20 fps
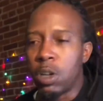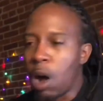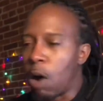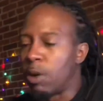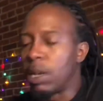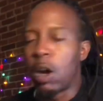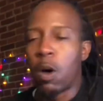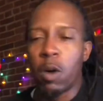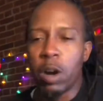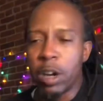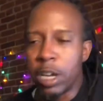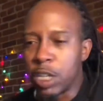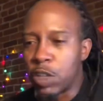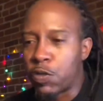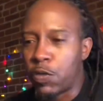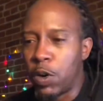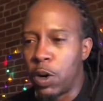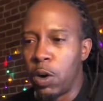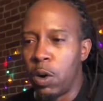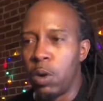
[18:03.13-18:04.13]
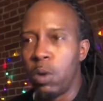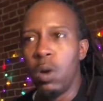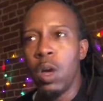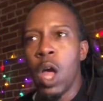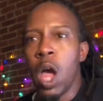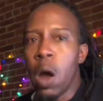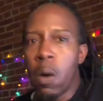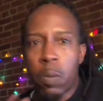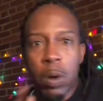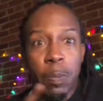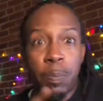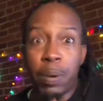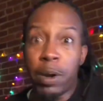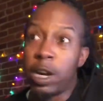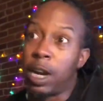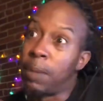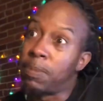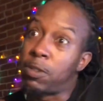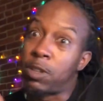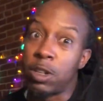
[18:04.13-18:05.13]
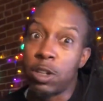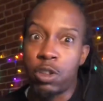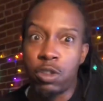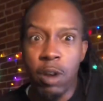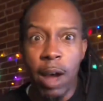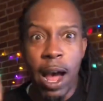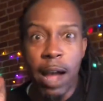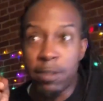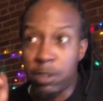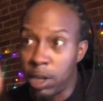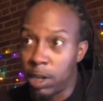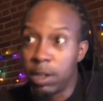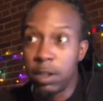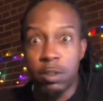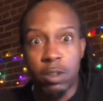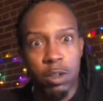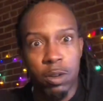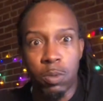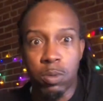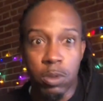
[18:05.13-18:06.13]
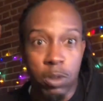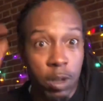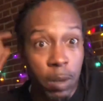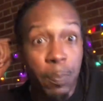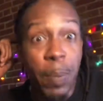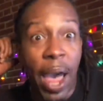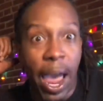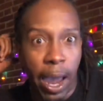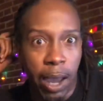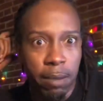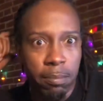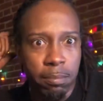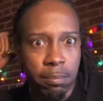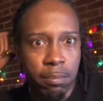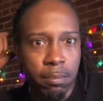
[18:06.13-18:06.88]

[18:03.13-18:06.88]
Goldie ordered his food. We pull up to the drive to pay.